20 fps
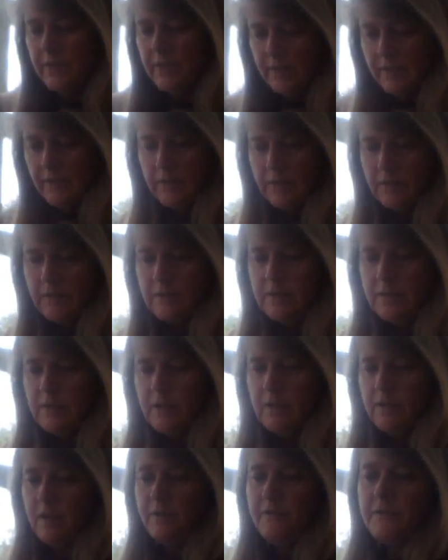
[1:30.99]
thing that
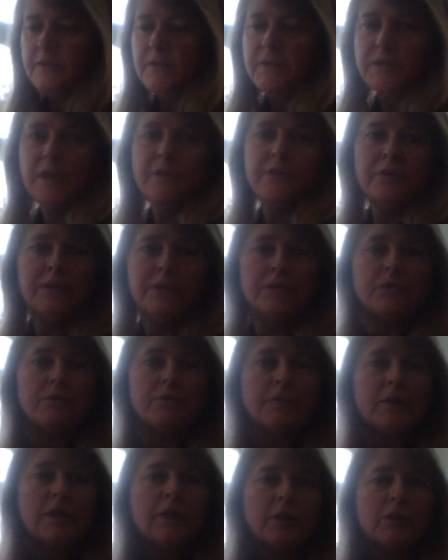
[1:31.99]
I've discovered
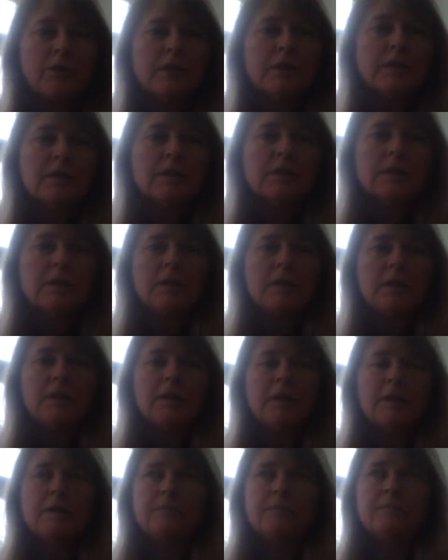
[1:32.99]
is really good
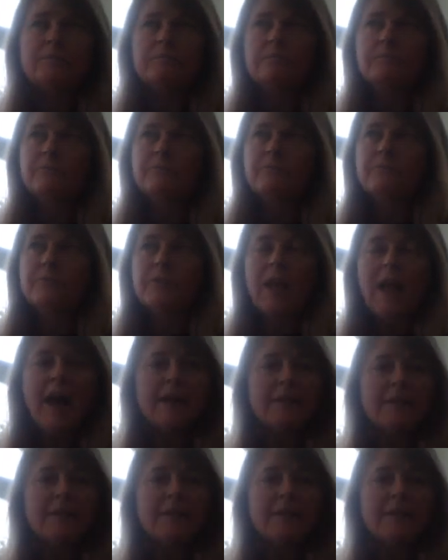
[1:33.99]
to